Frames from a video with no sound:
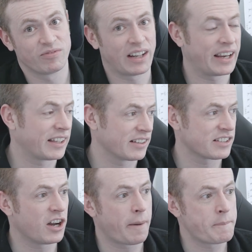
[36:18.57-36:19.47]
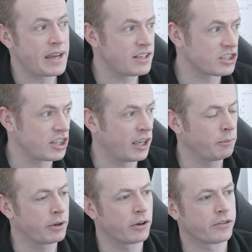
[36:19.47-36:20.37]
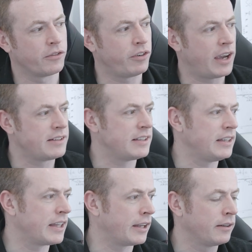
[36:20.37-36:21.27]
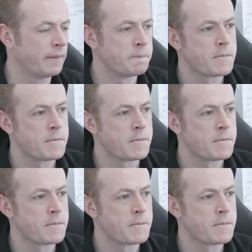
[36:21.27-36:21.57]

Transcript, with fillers: like it's not a major thing because the V A T then,